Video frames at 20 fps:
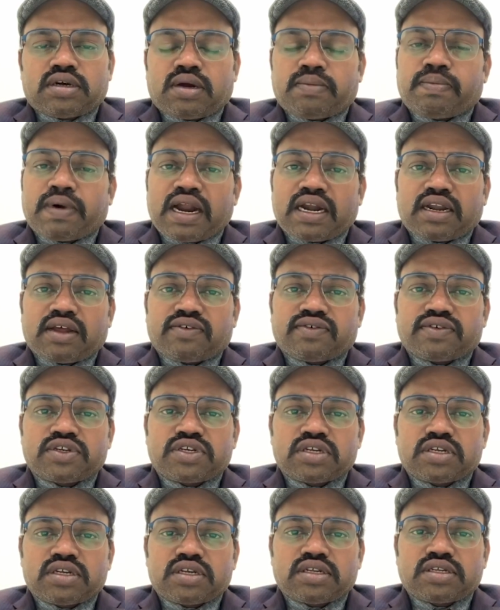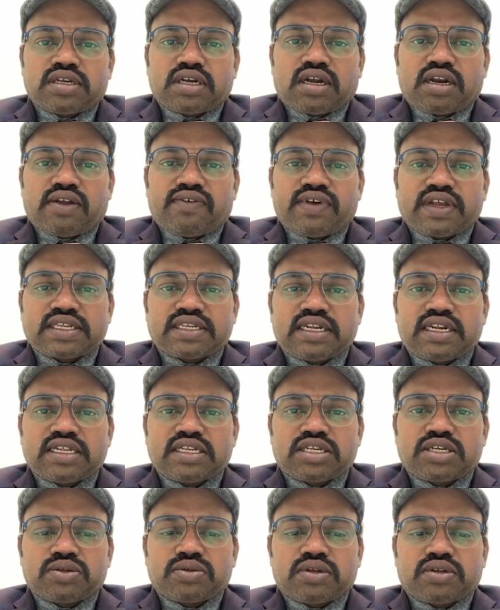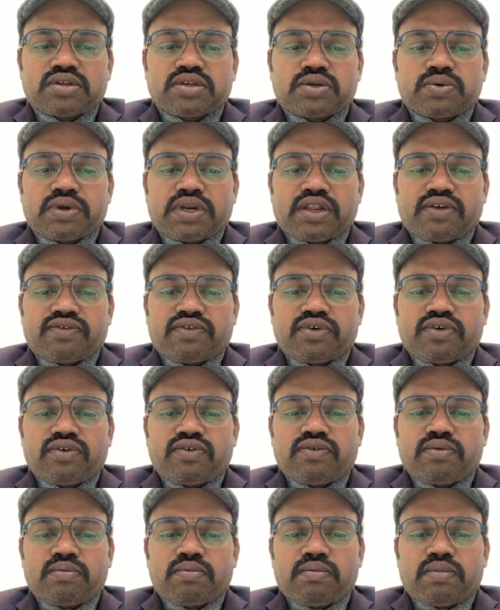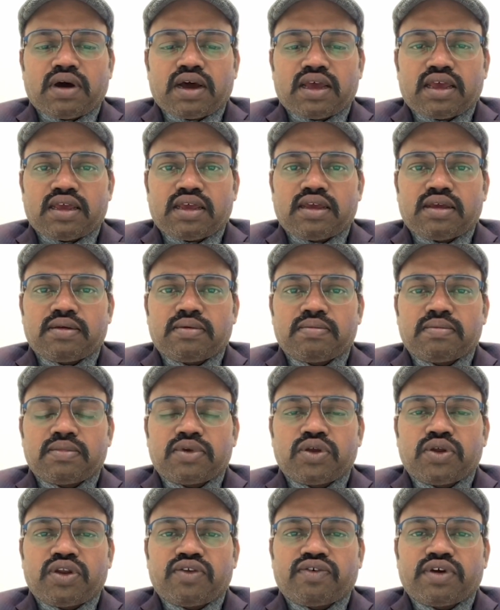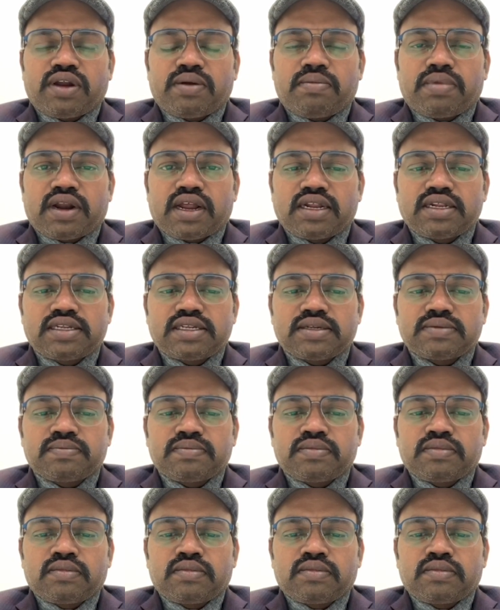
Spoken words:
part of Circle of Excellence 2024 by Unified Brands.